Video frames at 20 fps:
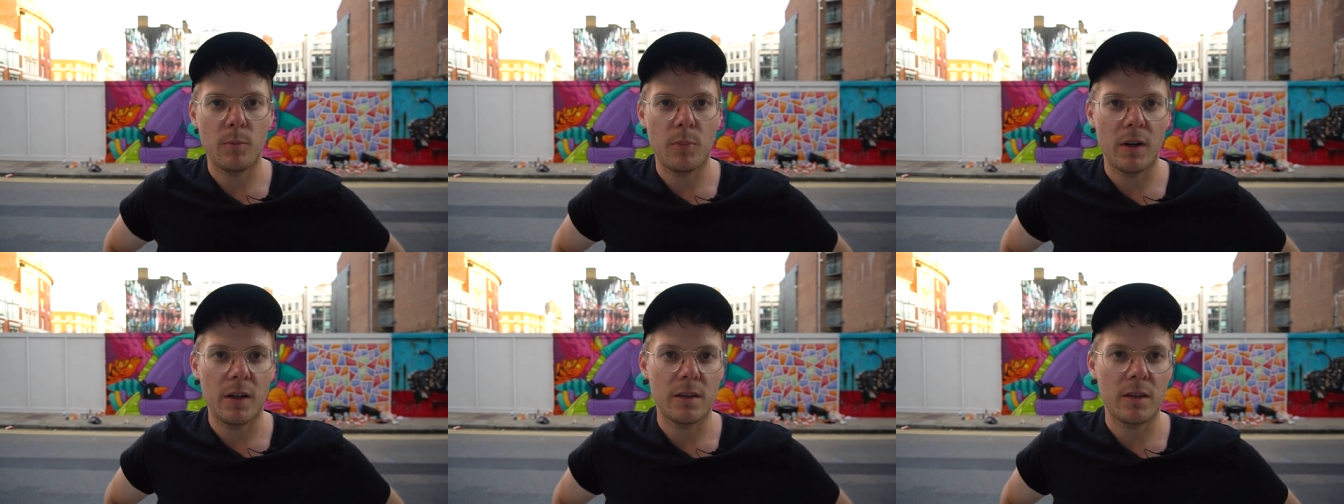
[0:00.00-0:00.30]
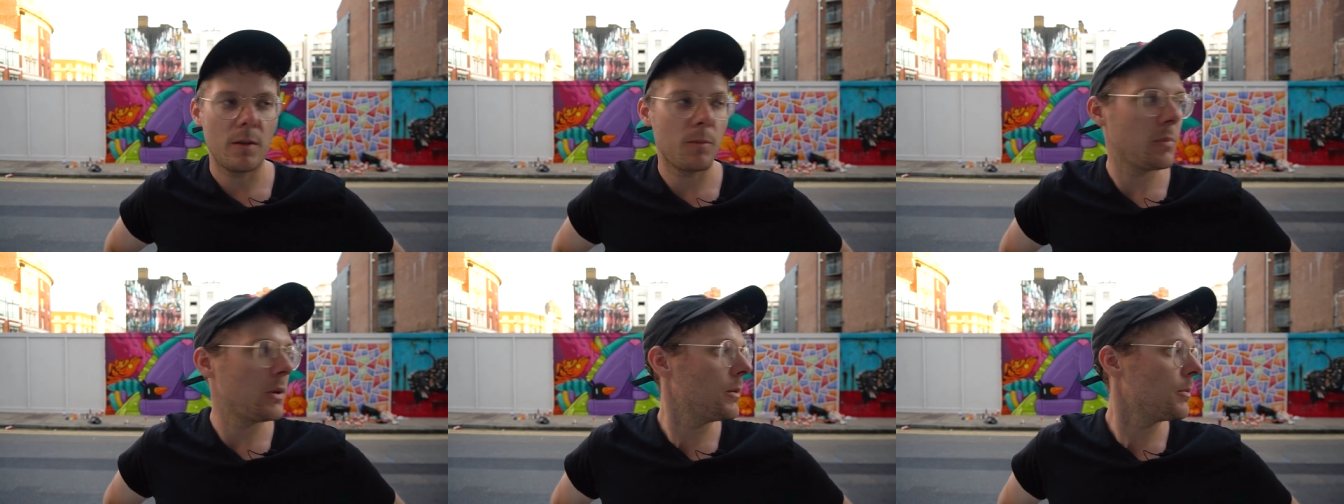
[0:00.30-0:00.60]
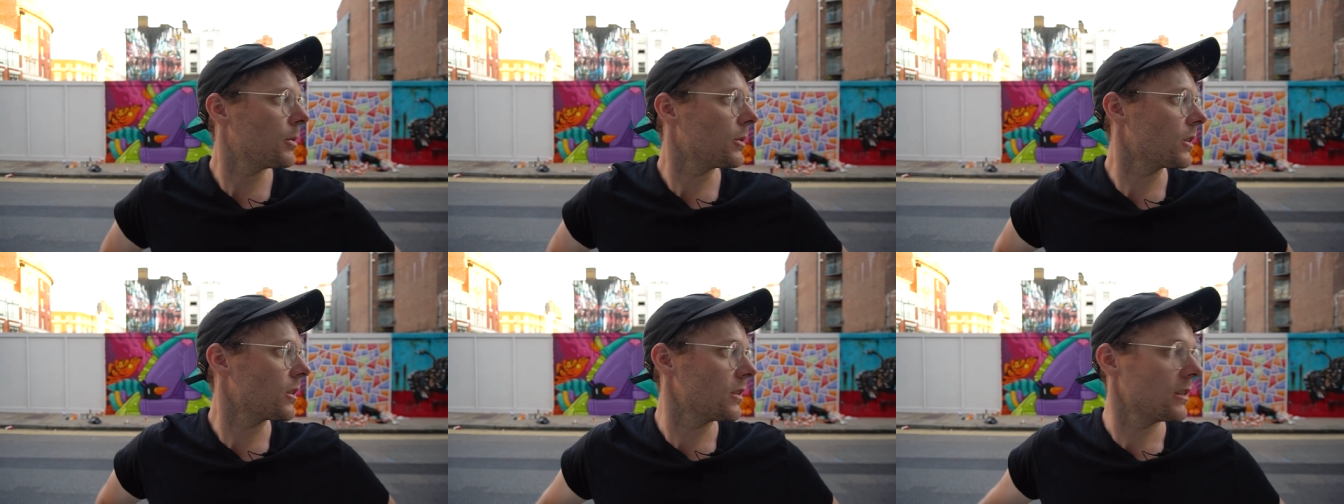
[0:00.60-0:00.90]
but the
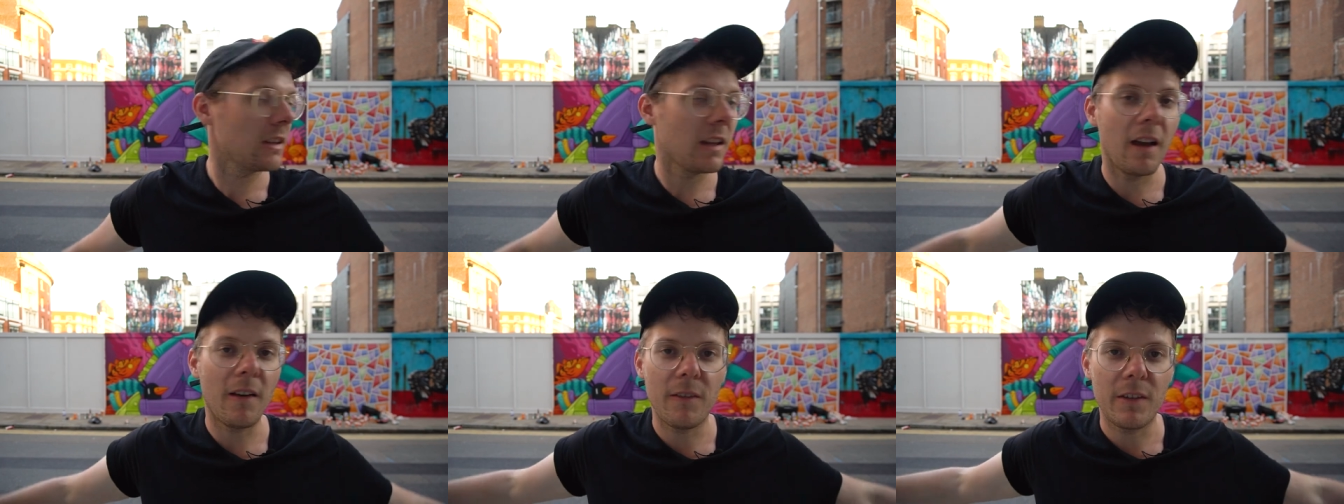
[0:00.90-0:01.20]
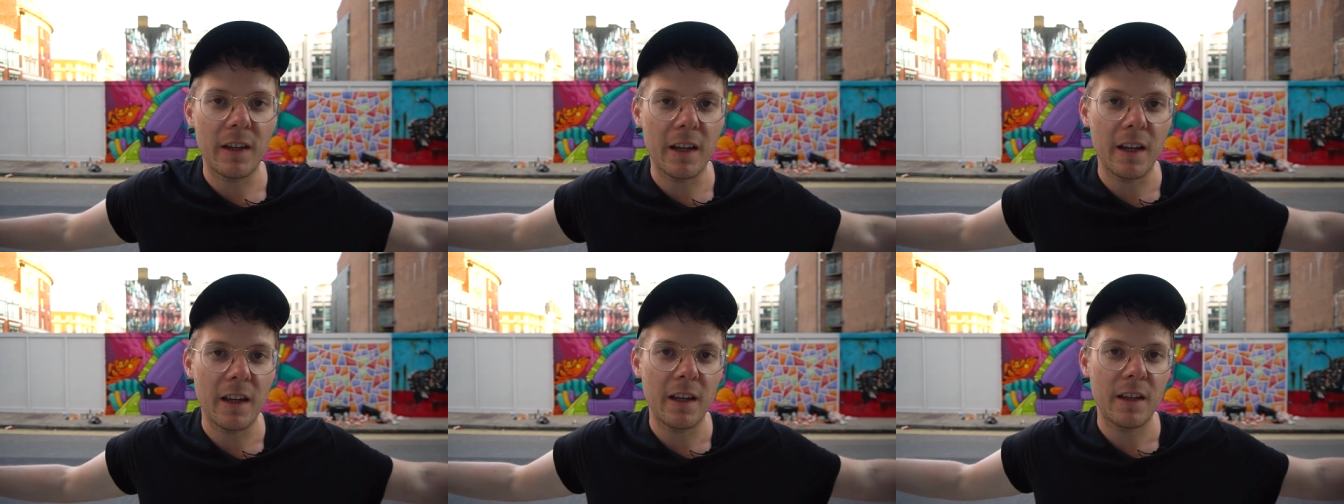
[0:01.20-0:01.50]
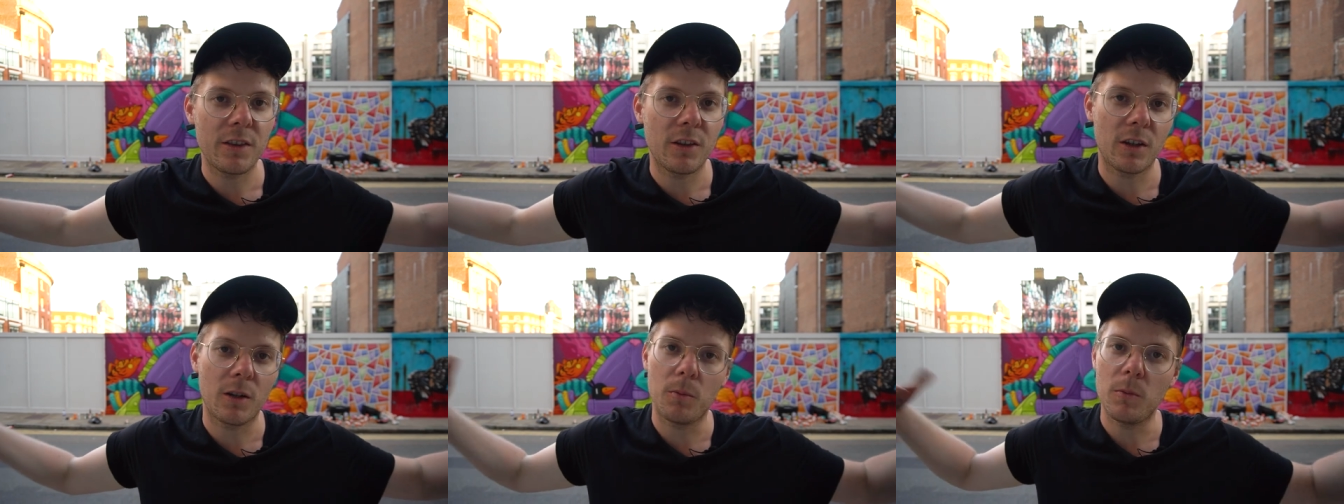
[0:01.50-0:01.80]
people are loving
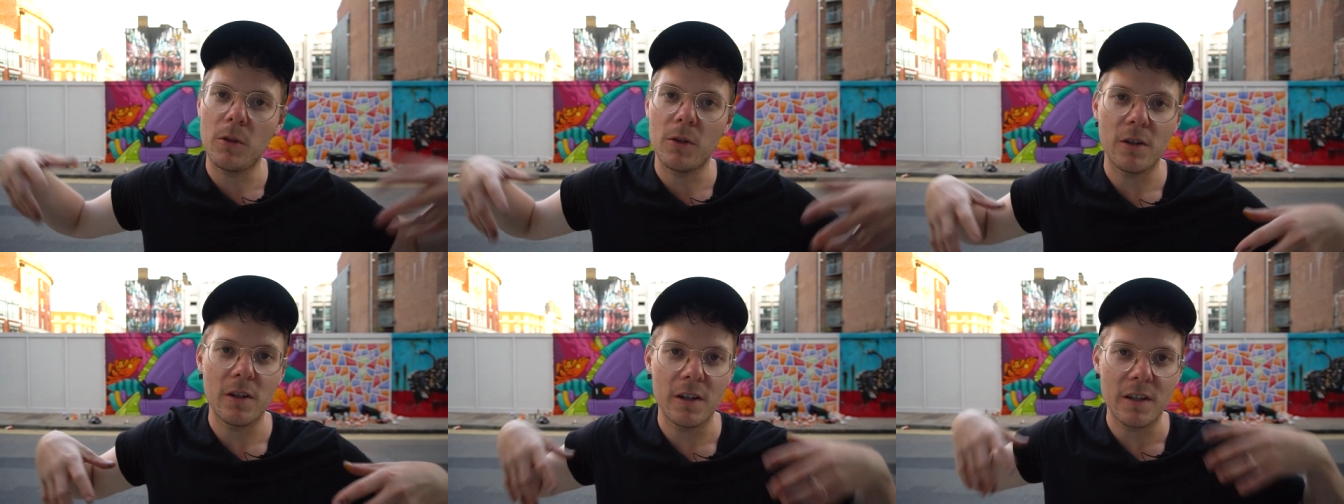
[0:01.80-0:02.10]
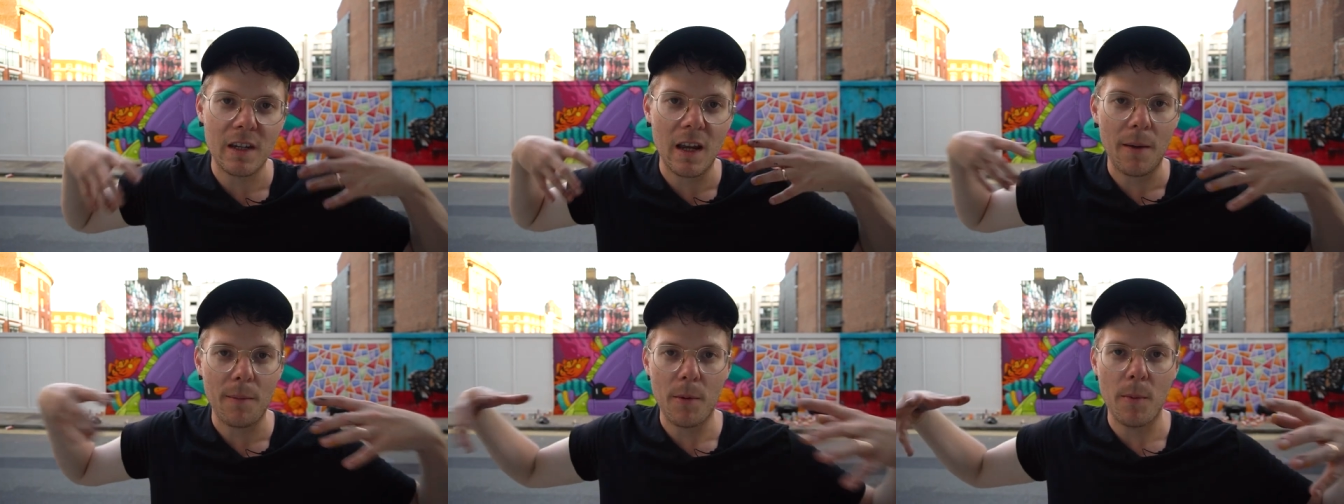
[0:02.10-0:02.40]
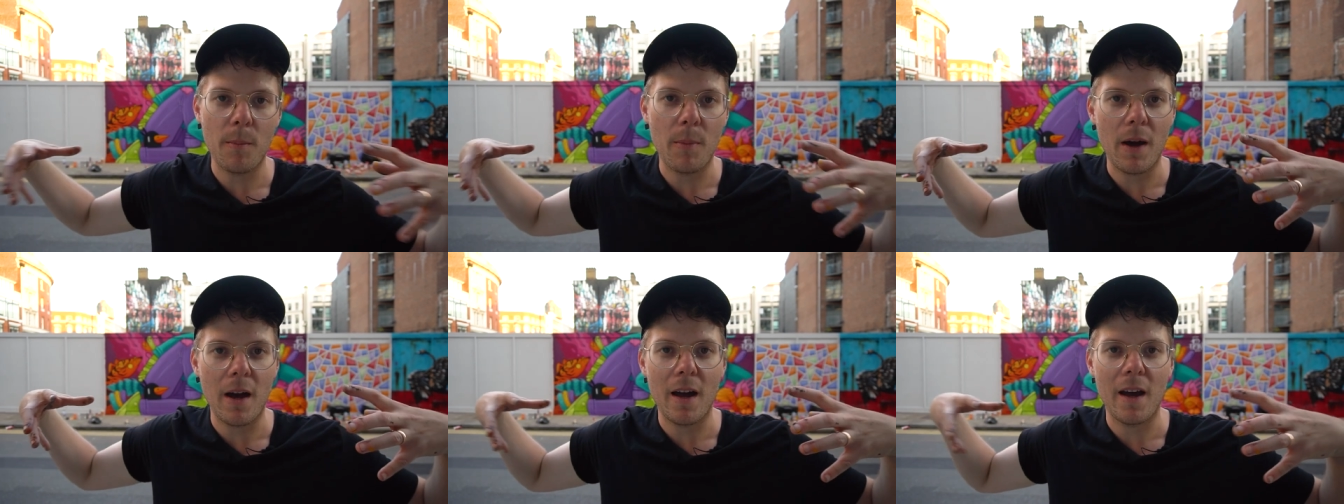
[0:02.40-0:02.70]
it. The community's
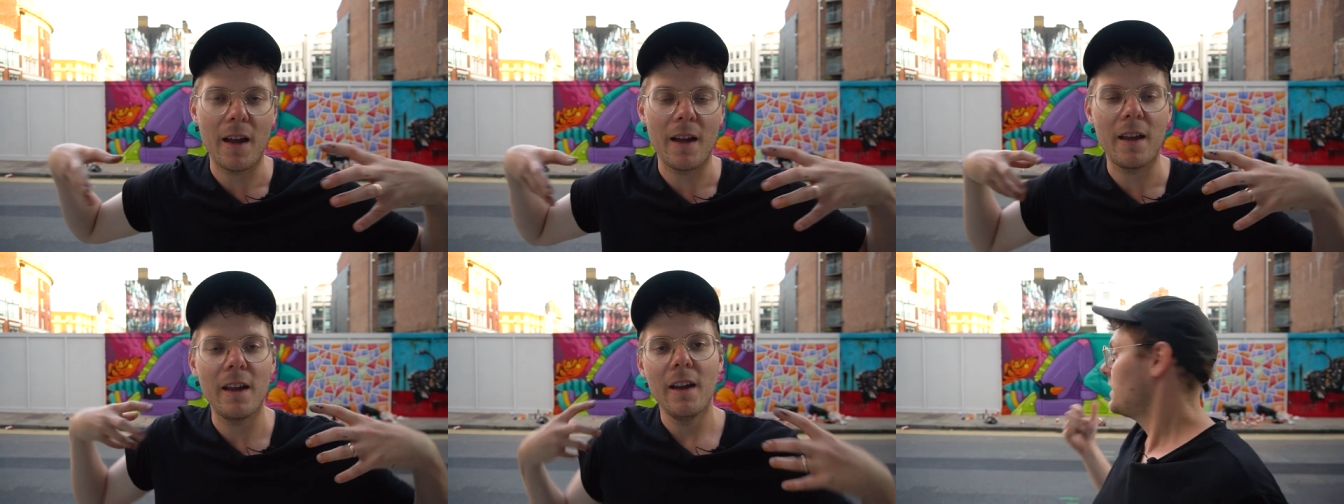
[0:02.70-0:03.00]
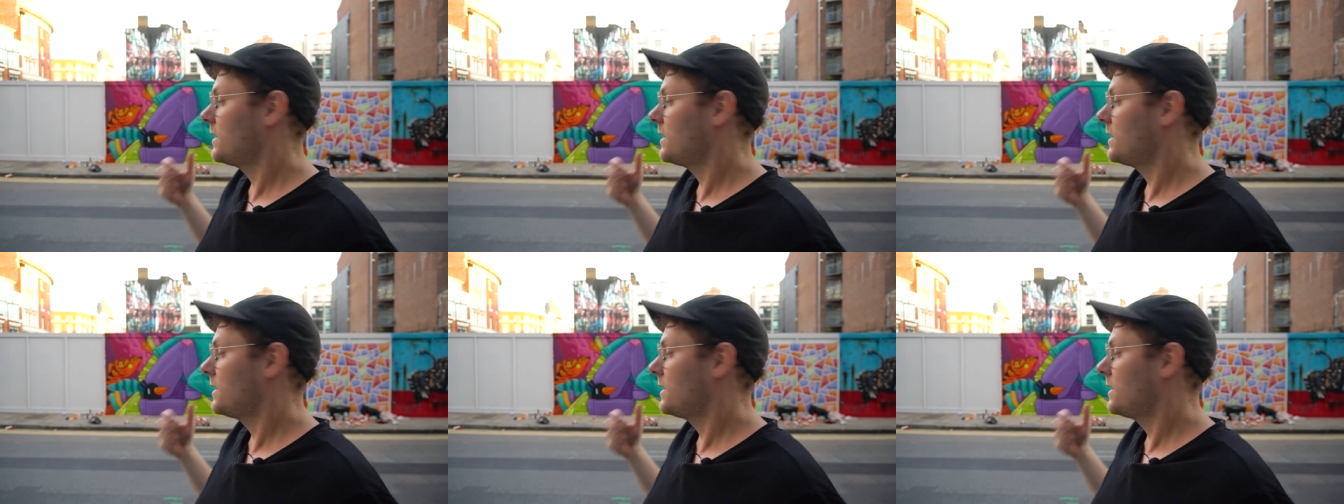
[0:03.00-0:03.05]
coming by.